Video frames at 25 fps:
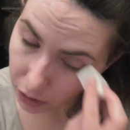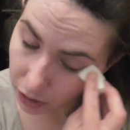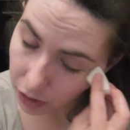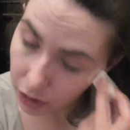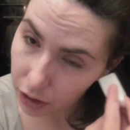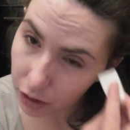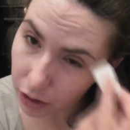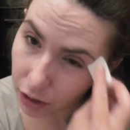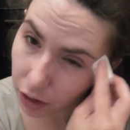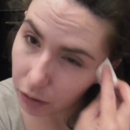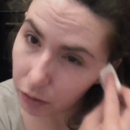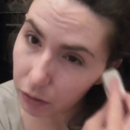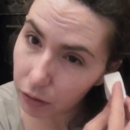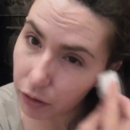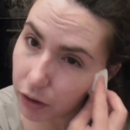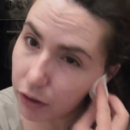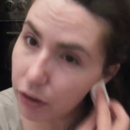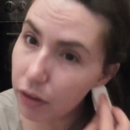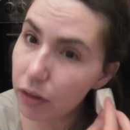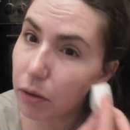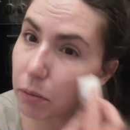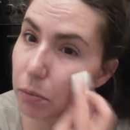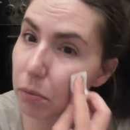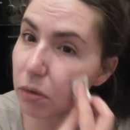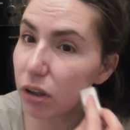now
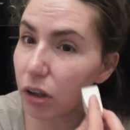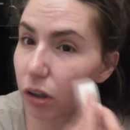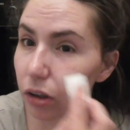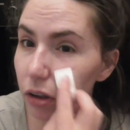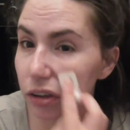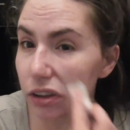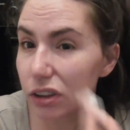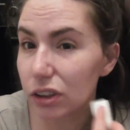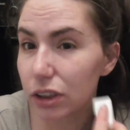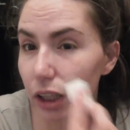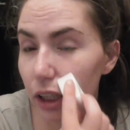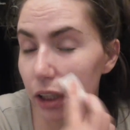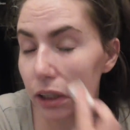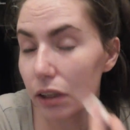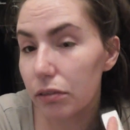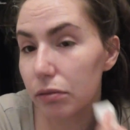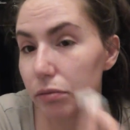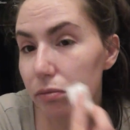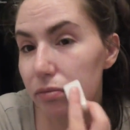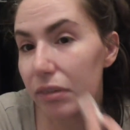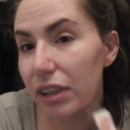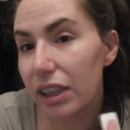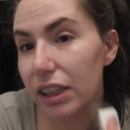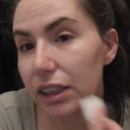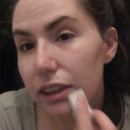that the product's kind of
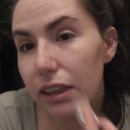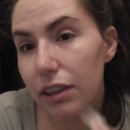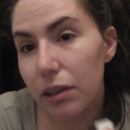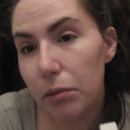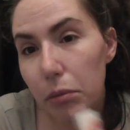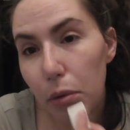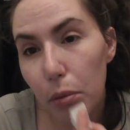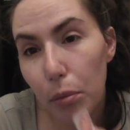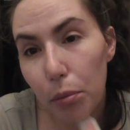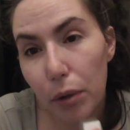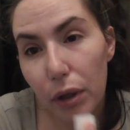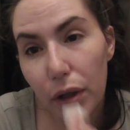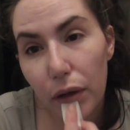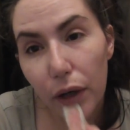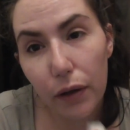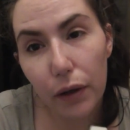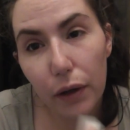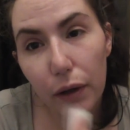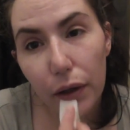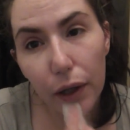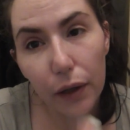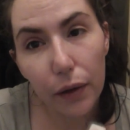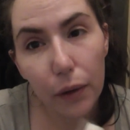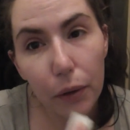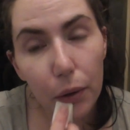mixed up a bit, I
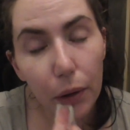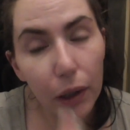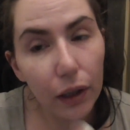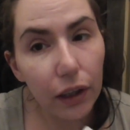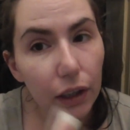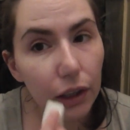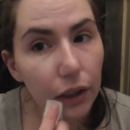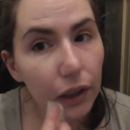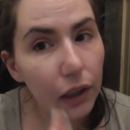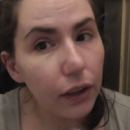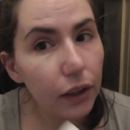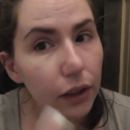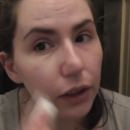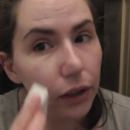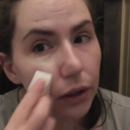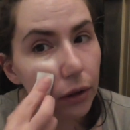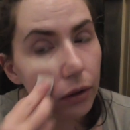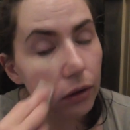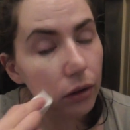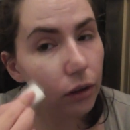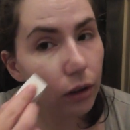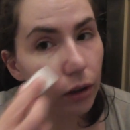quite like it.